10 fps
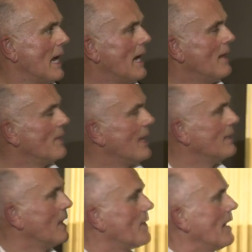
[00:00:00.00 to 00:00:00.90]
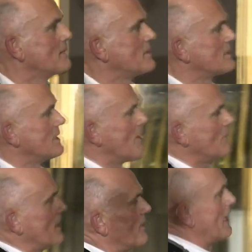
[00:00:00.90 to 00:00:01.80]
And then there's this
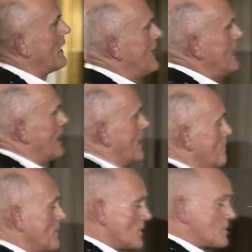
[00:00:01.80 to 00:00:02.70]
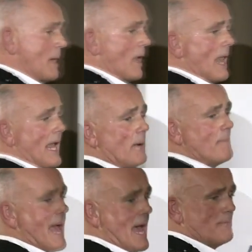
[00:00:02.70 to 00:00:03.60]
lovely thing here, smell like a
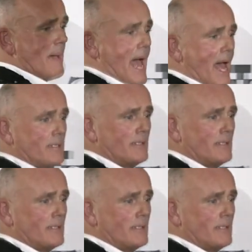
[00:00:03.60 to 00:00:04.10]
man-man.